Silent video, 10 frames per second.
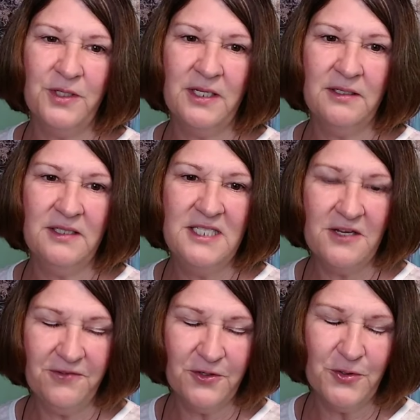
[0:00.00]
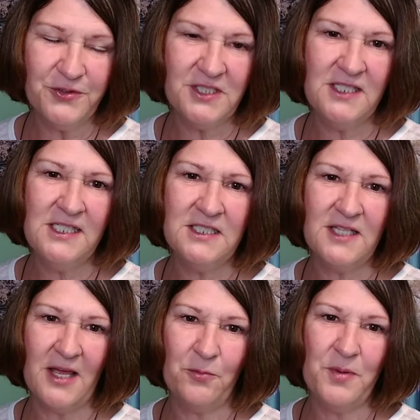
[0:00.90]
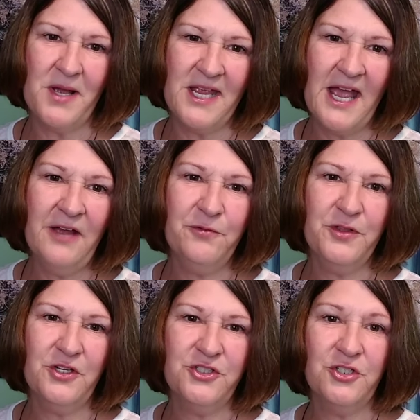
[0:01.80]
difficulties that we might have with our children,